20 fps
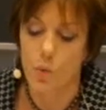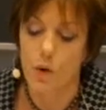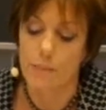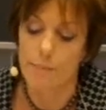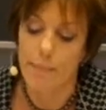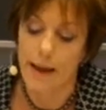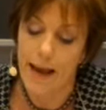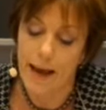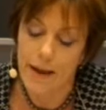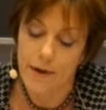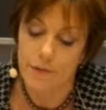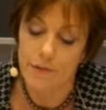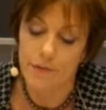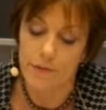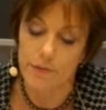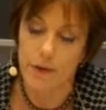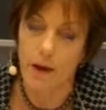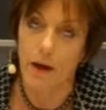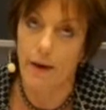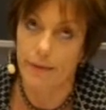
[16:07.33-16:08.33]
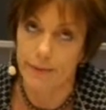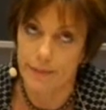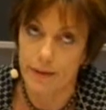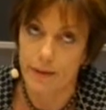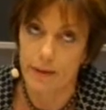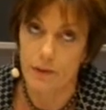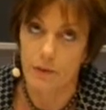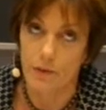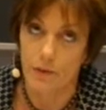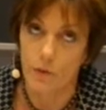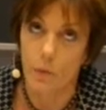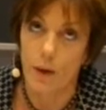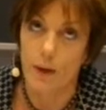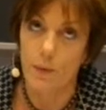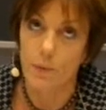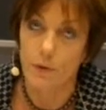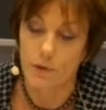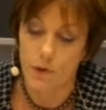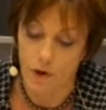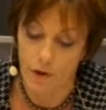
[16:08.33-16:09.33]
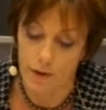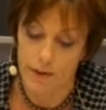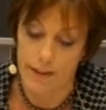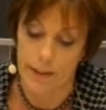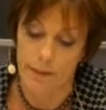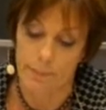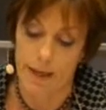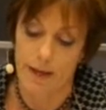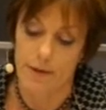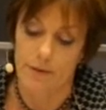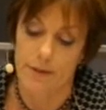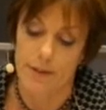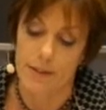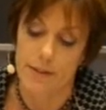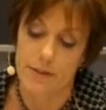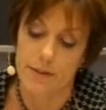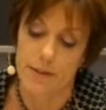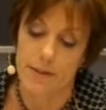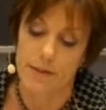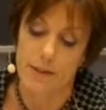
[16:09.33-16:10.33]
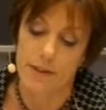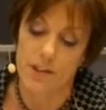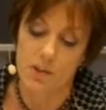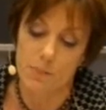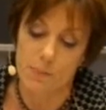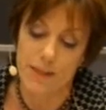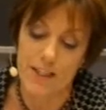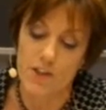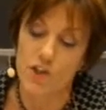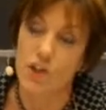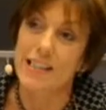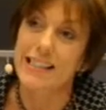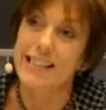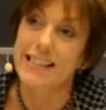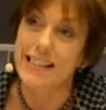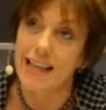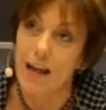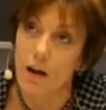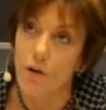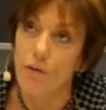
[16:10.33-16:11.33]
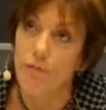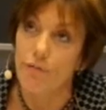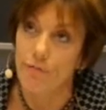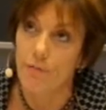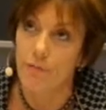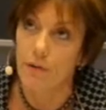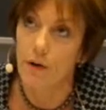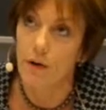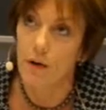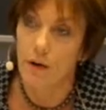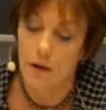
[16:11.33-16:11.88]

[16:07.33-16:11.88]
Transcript: What matters, I think, to the way we're talking about it is that the speech itself